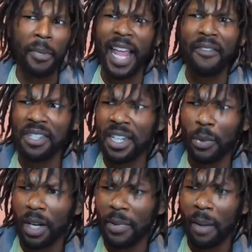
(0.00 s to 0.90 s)
but haven't seen
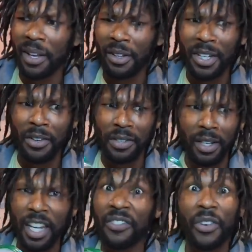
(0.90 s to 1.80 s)
one at Palmetto Deals
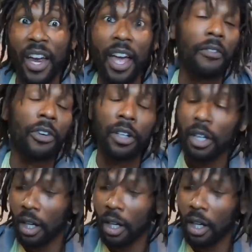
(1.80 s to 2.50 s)
in forever.